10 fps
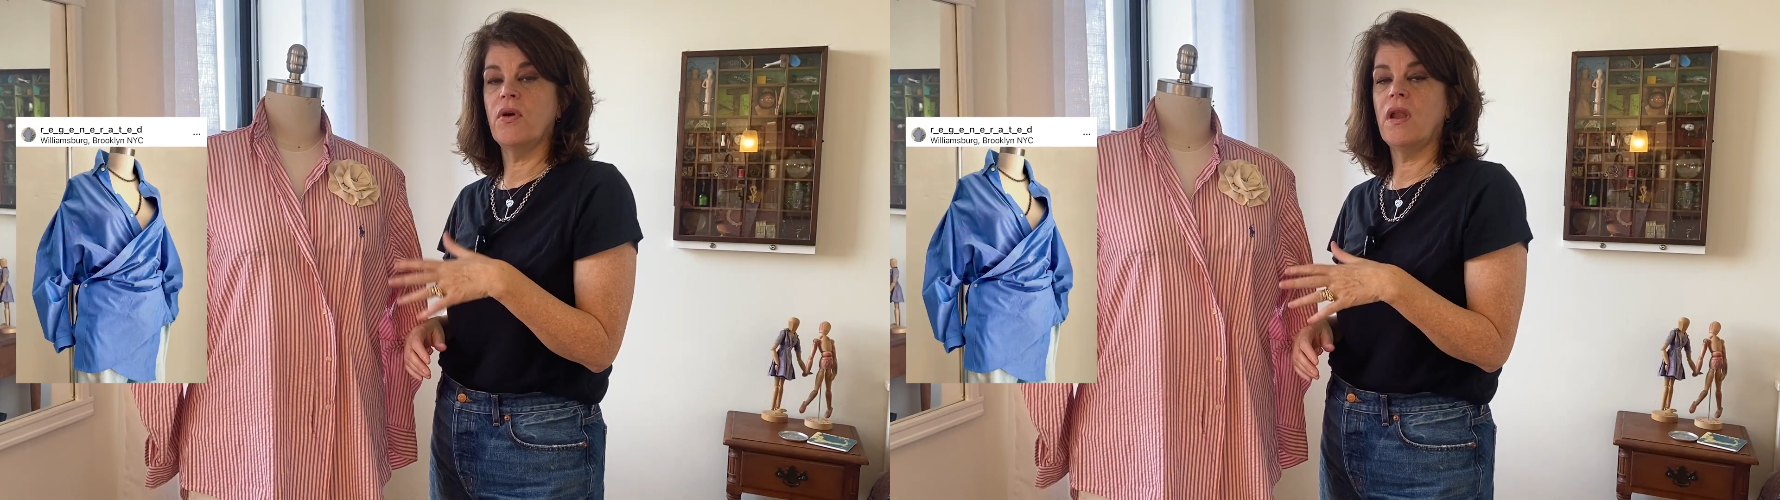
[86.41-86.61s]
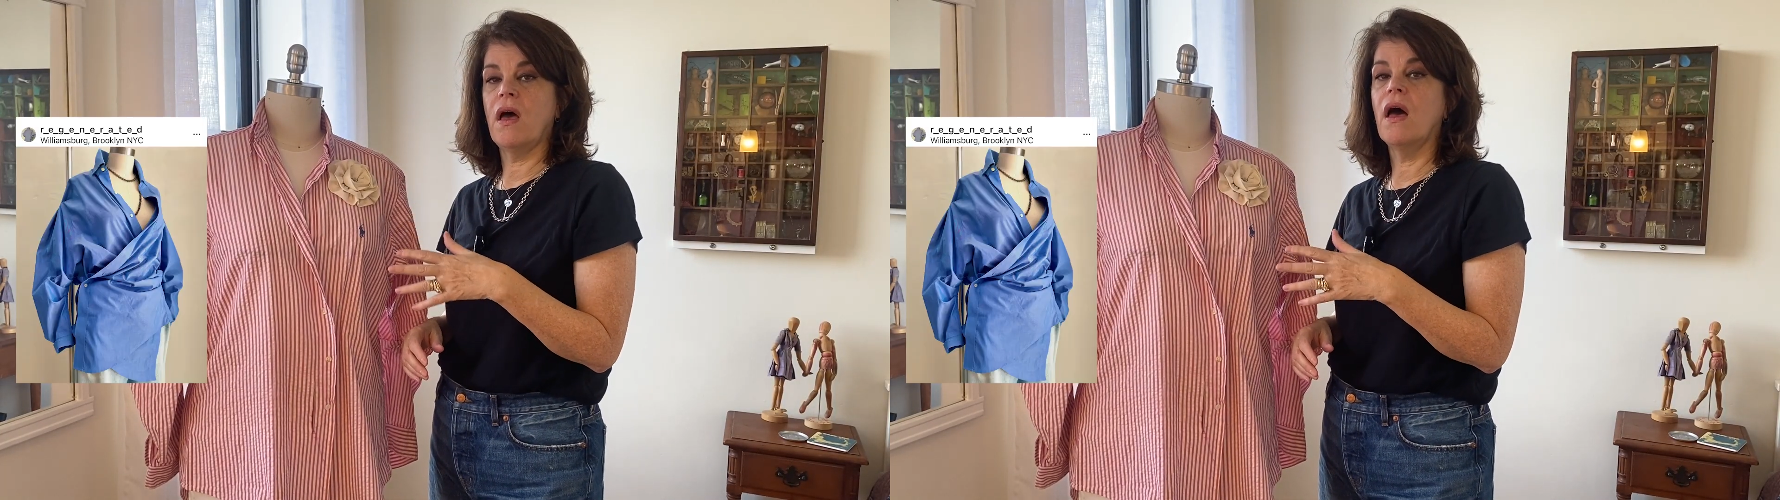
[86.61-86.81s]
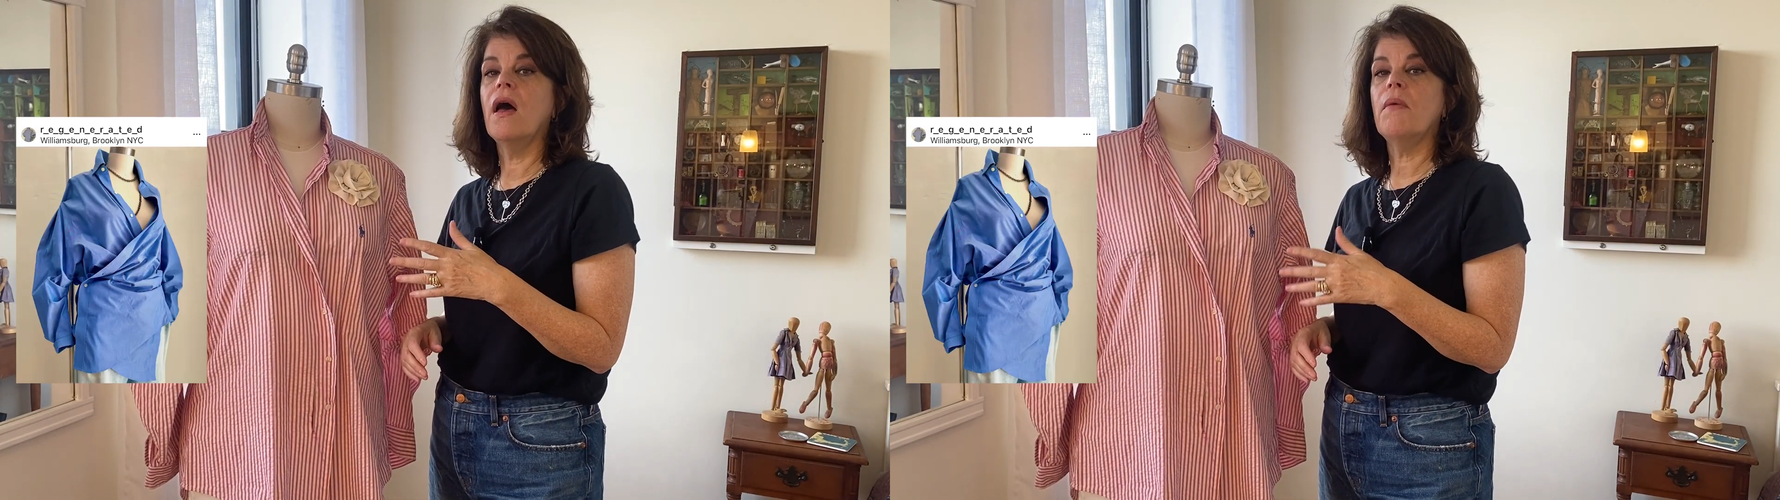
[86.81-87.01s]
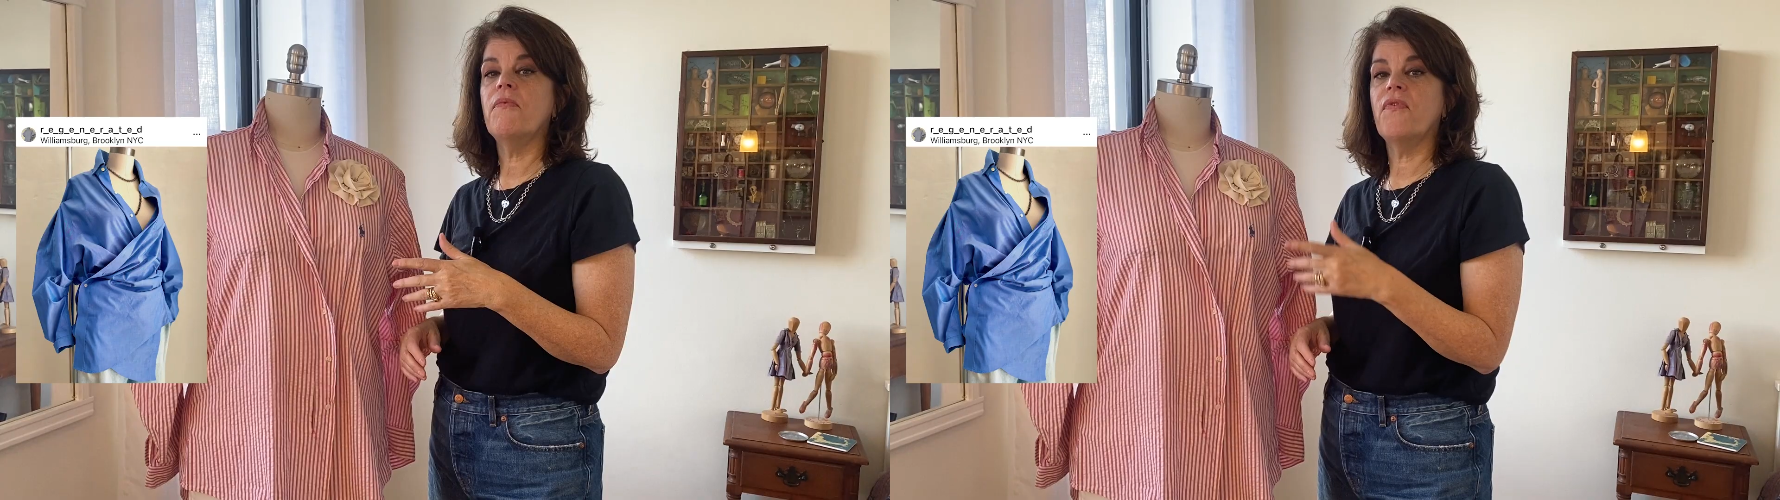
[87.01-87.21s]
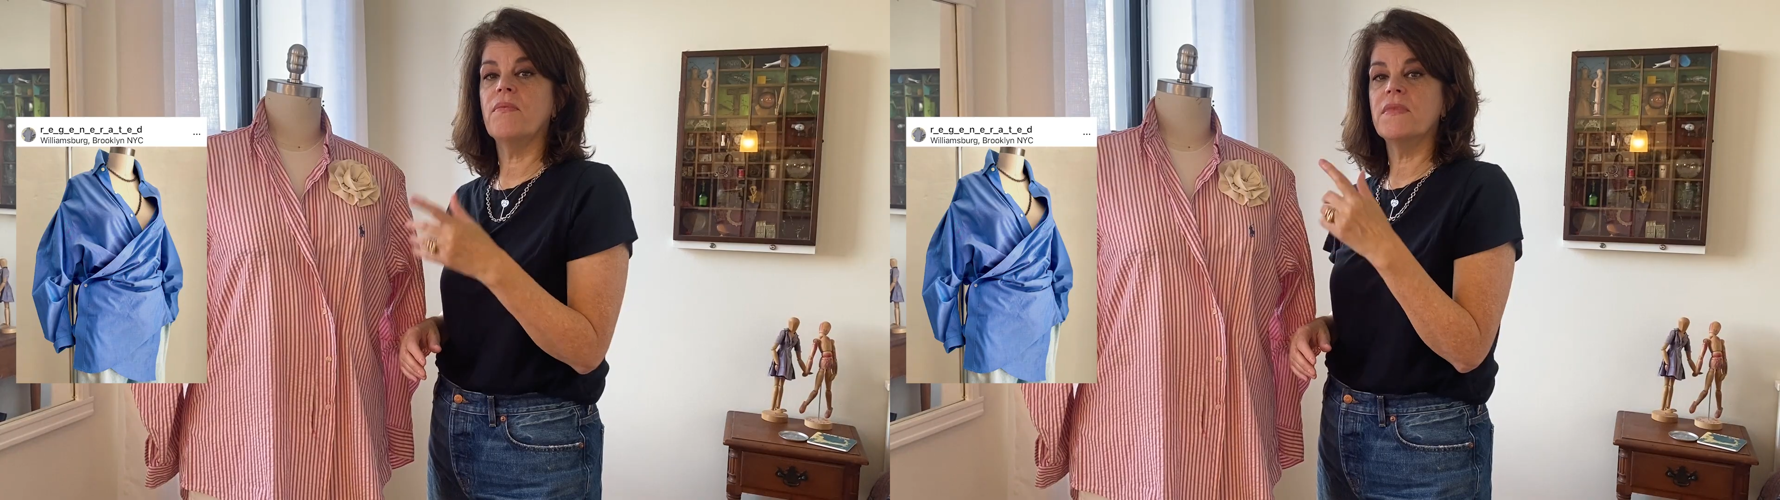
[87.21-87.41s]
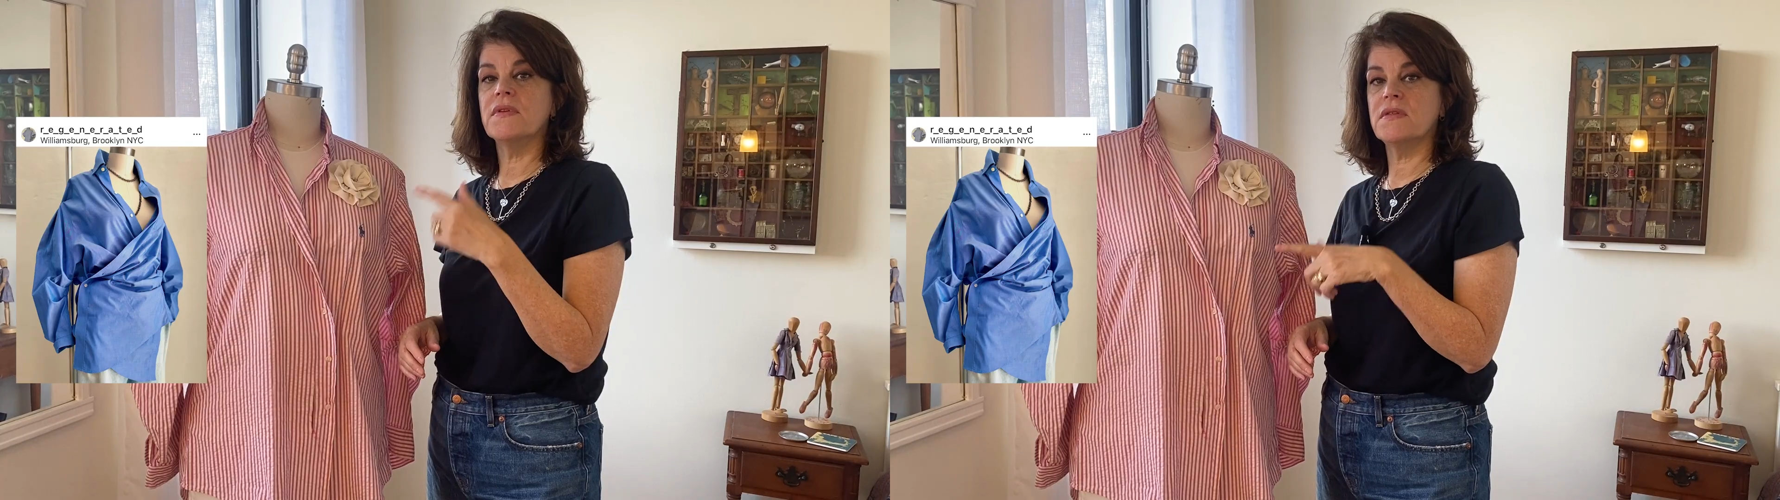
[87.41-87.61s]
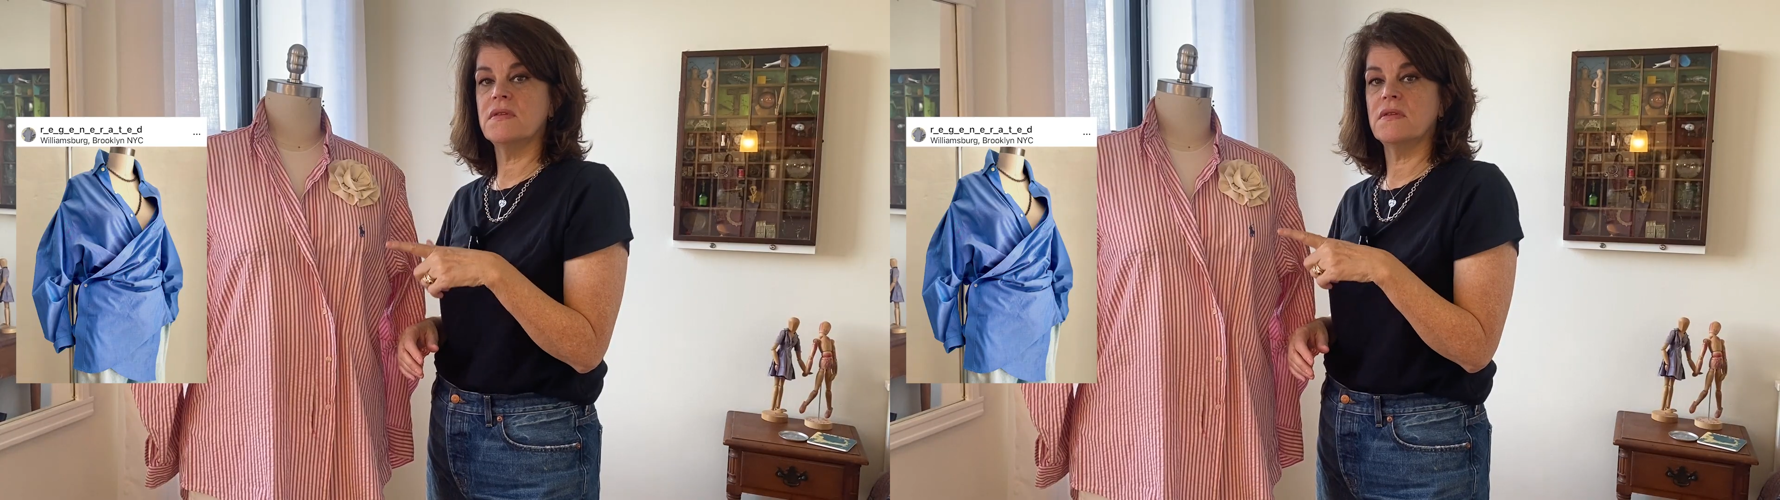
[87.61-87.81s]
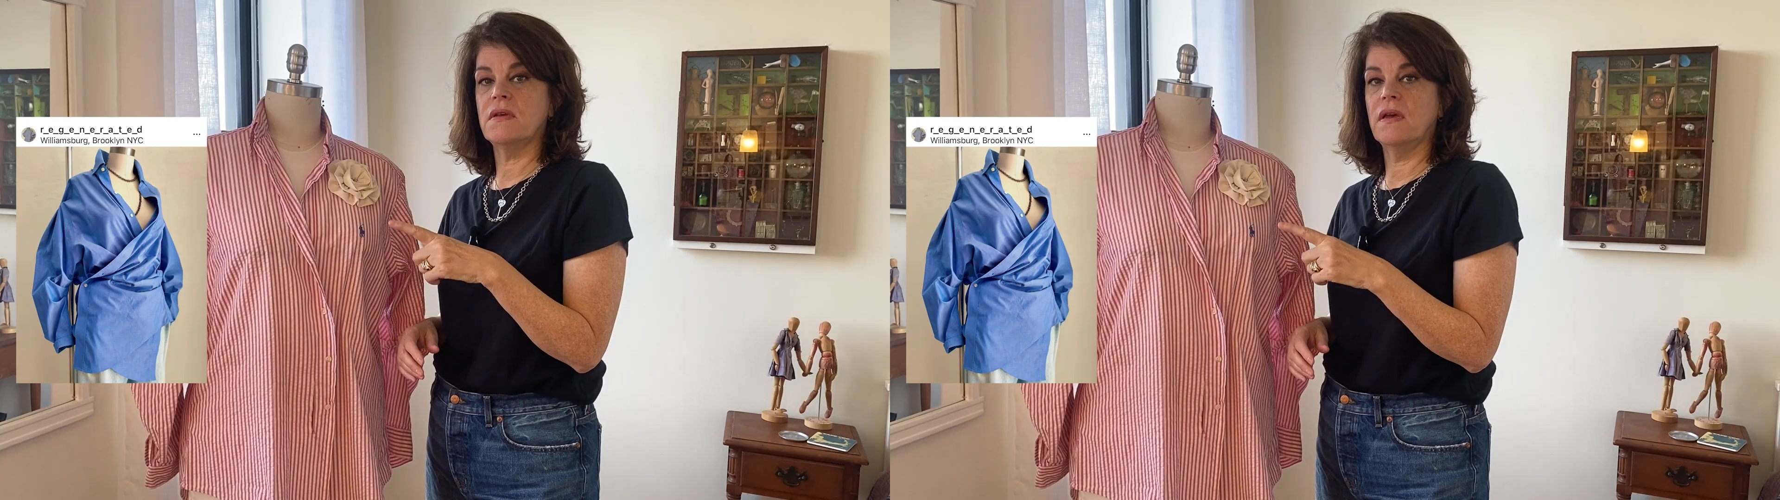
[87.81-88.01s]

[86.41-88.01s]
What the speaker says: put up from this